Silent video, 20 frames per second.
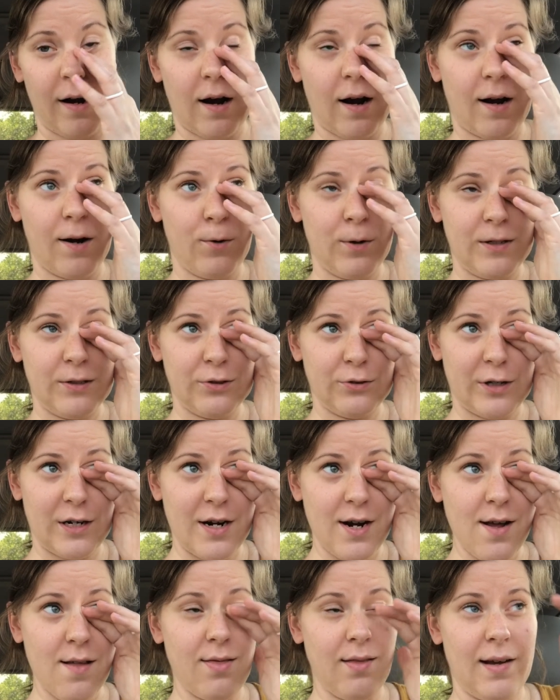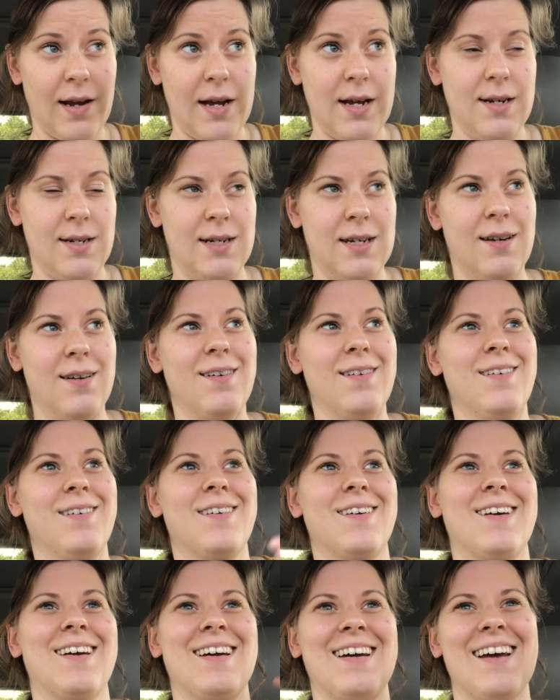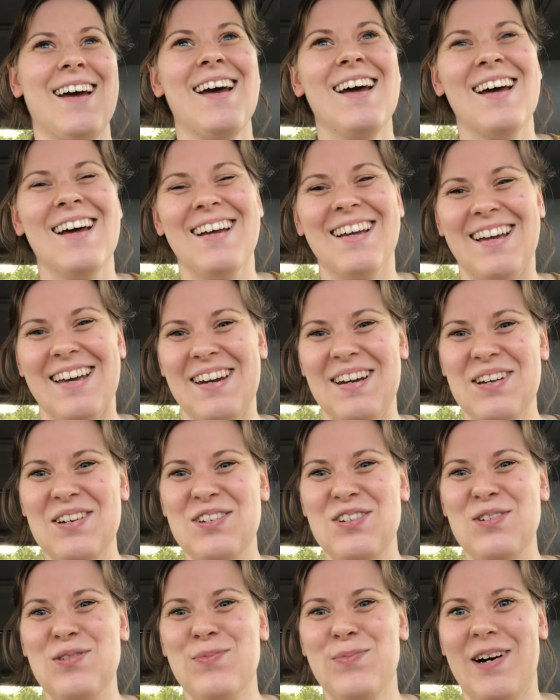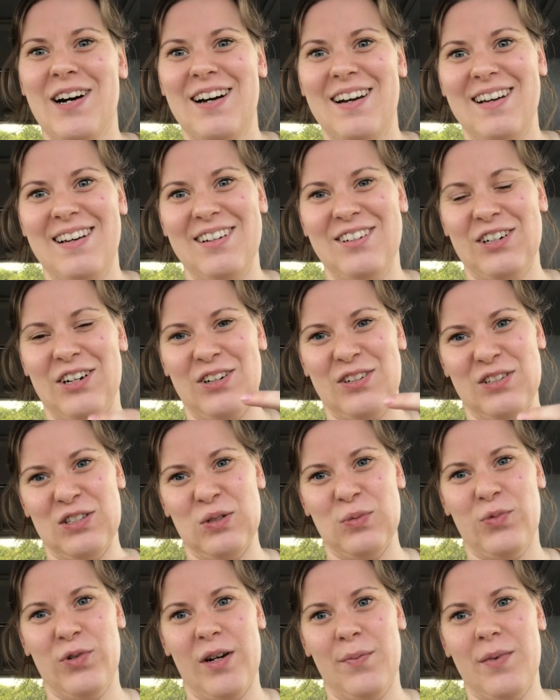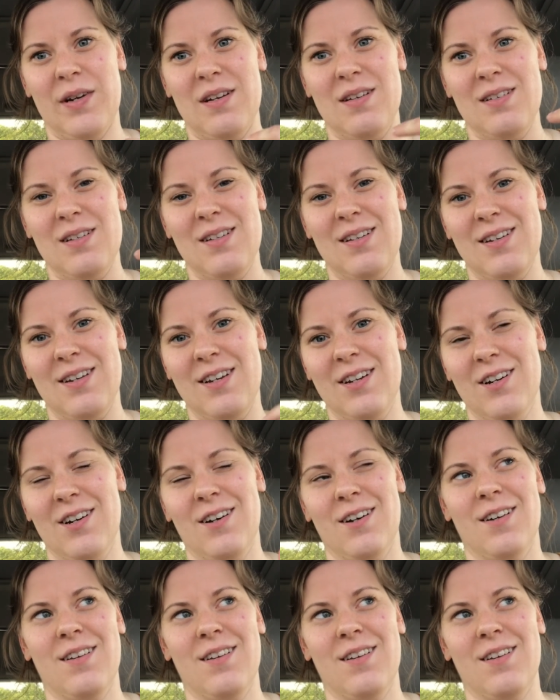I was running late getting to my doctor's appointment here